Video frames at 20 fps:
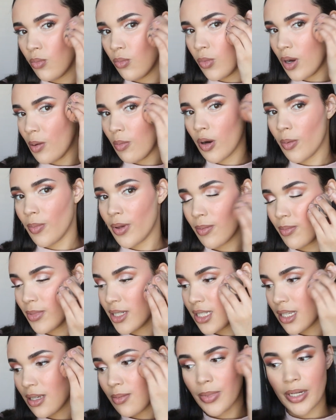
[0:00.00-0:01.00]
way more
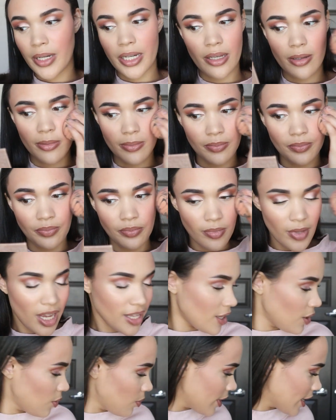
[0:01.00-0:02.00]
pigmented but
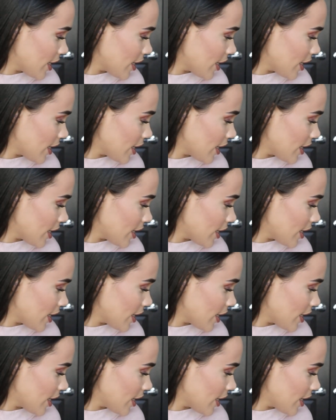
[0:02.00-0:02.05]
I think